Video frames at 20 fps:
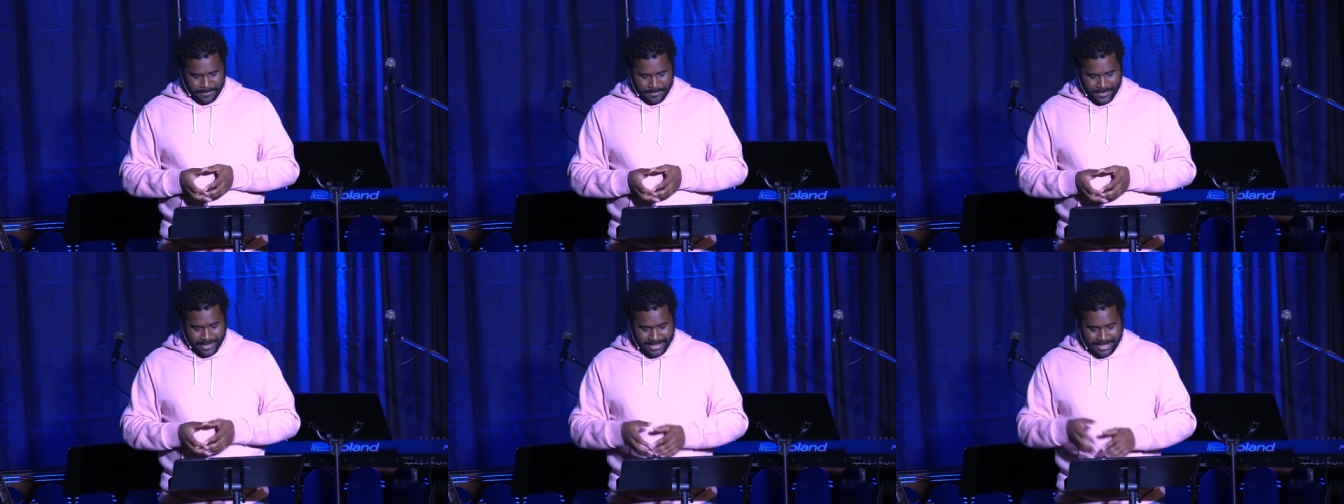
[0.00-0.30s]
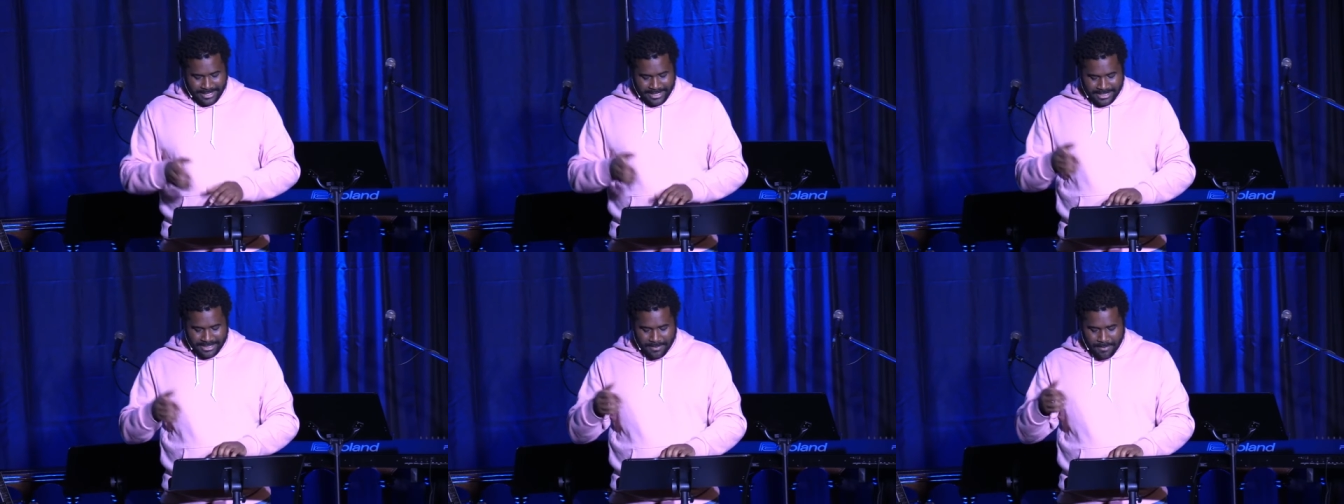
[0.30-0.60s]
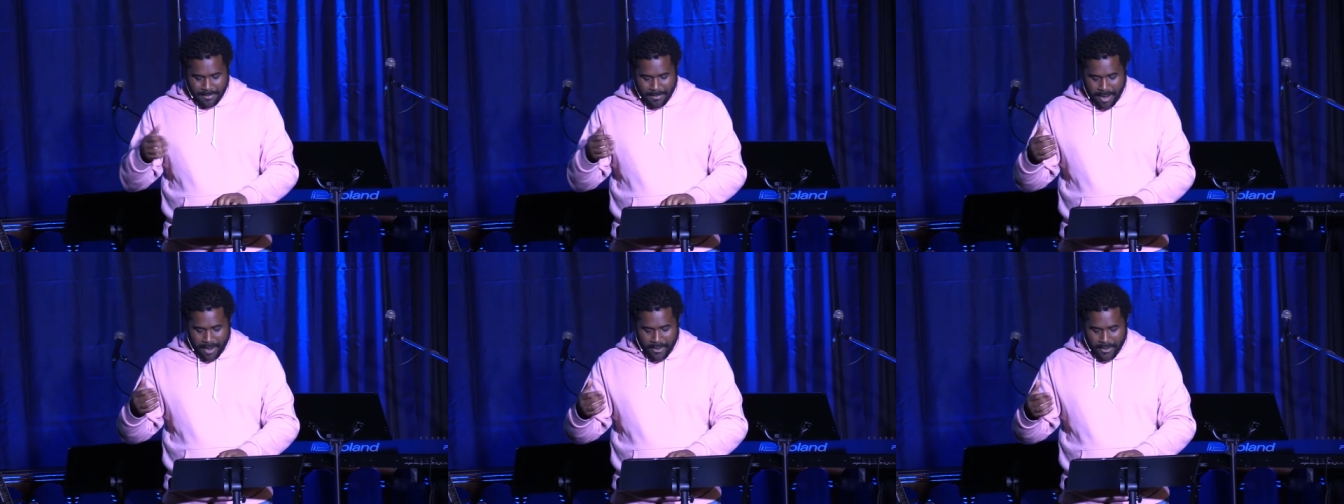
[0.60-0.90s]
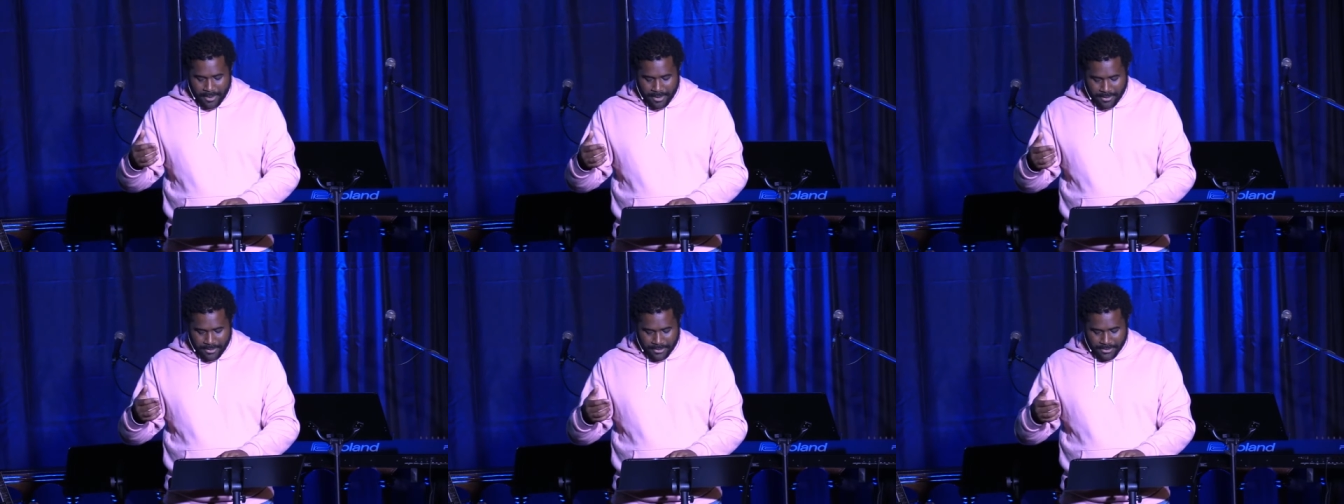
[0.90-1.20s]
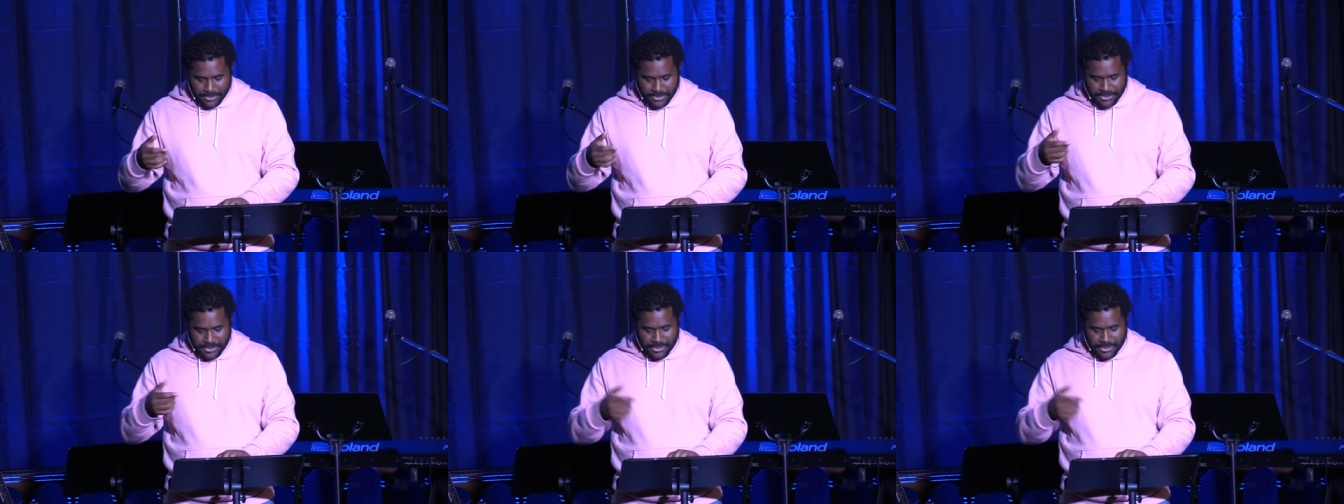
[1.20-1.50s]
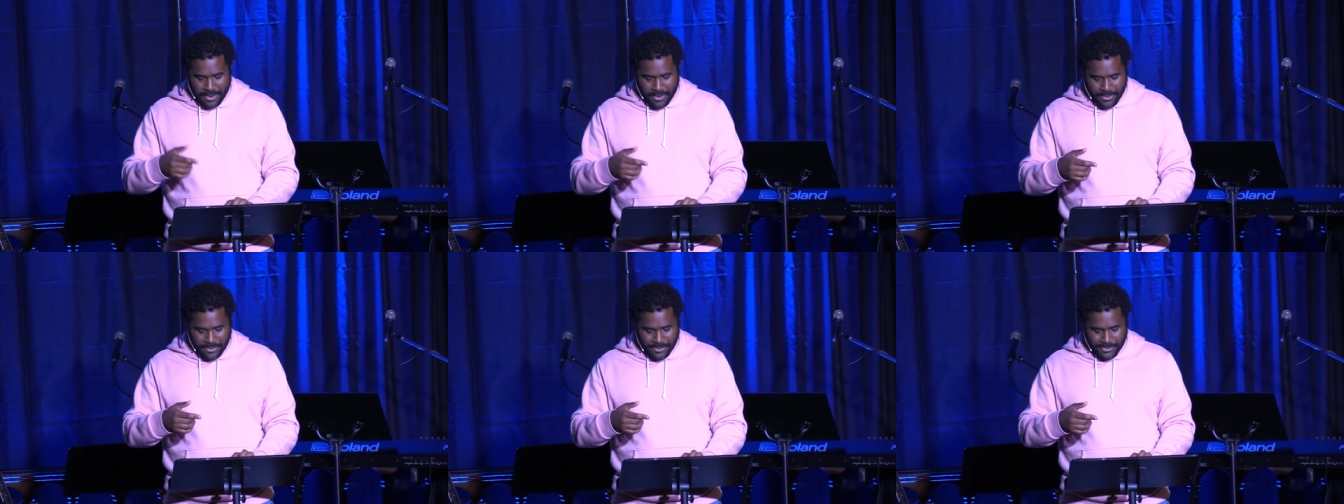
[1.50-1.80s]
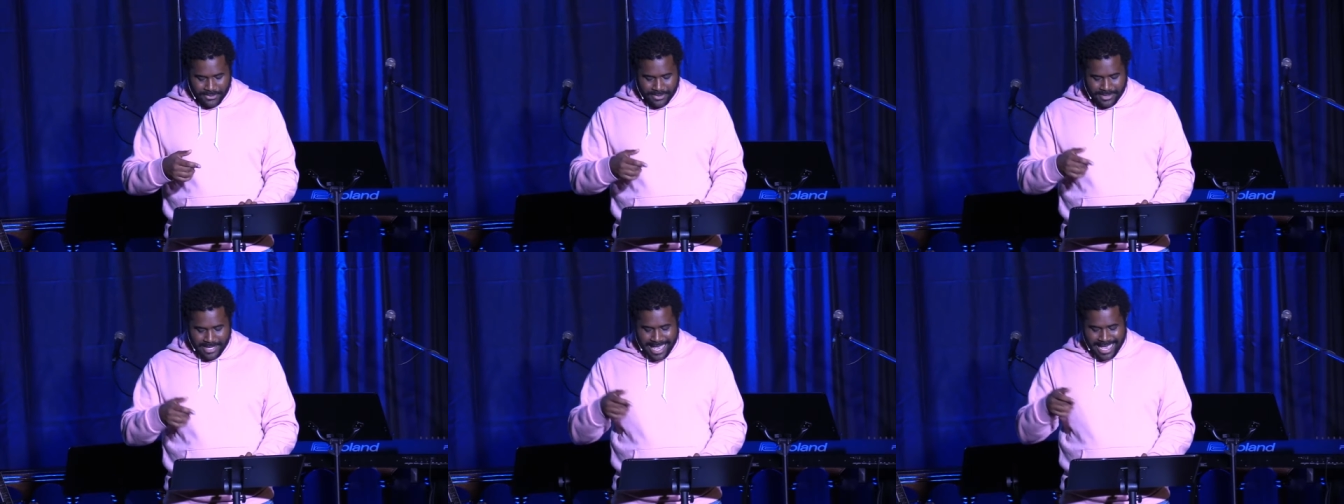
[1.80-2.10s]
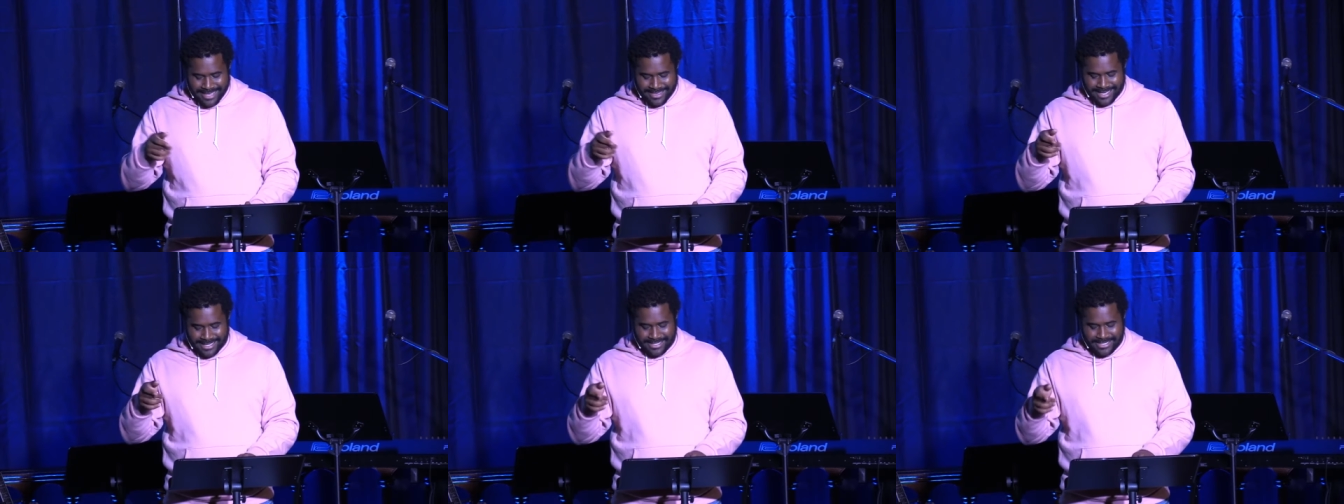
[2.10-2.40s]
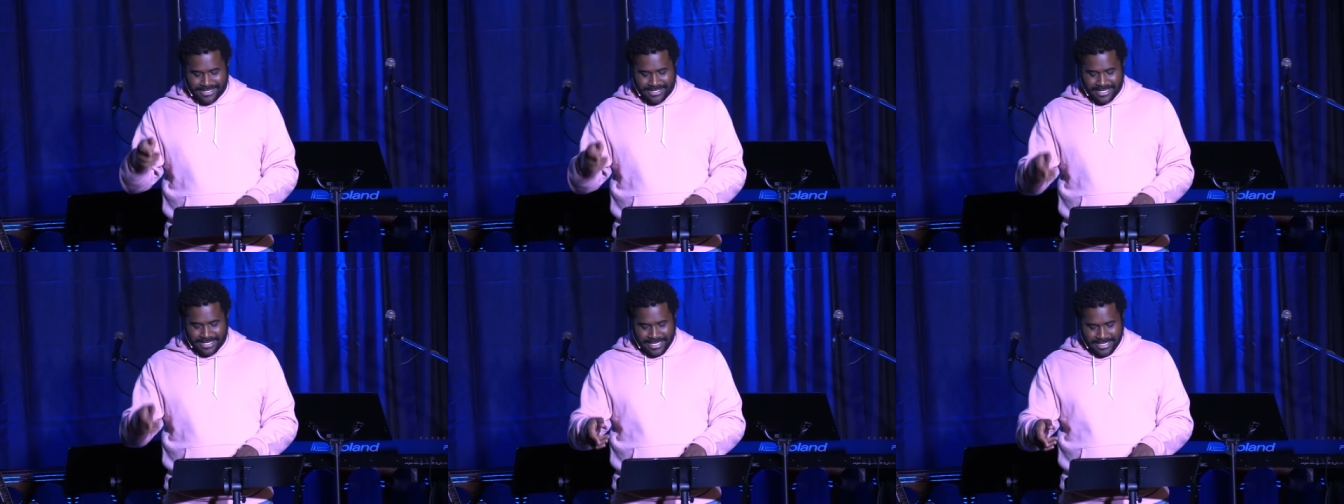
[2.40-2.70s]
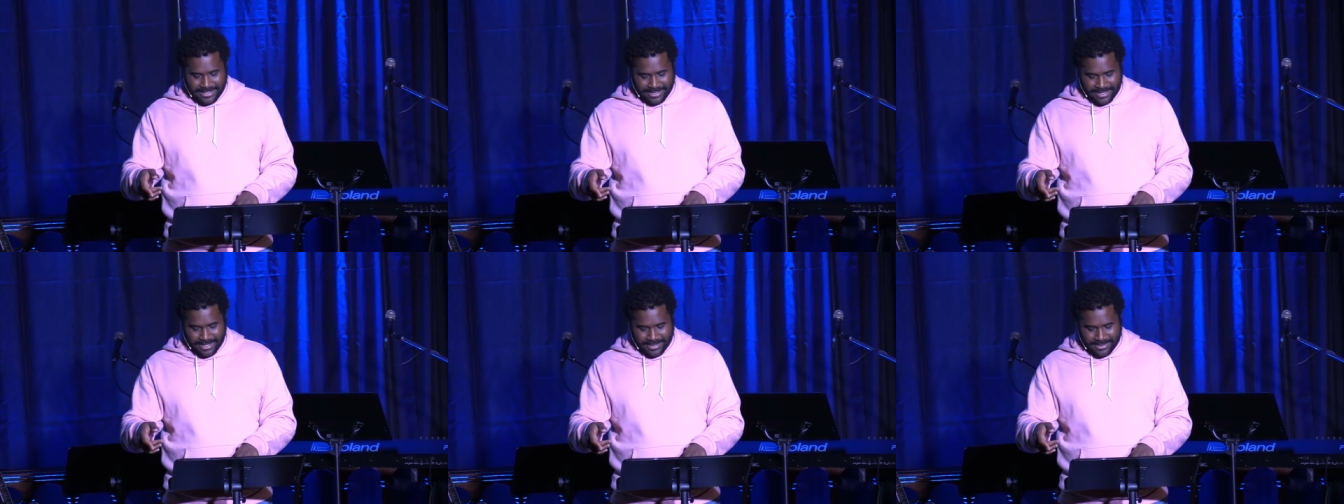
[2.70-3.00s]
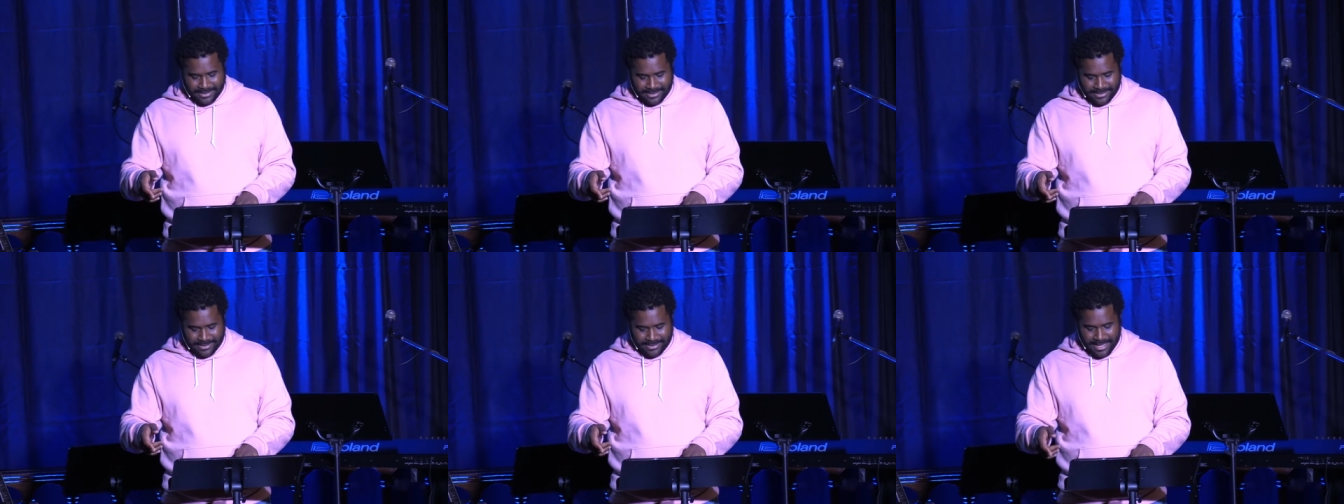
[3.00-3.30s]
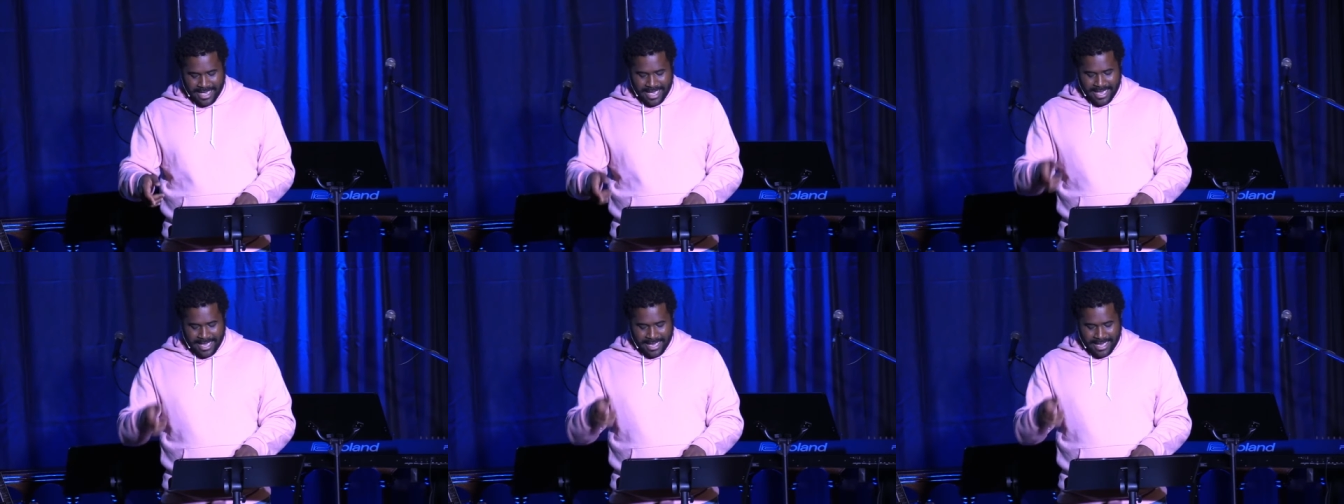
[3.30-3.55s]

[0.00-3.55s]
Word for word: You see, this miracle shows that Jesus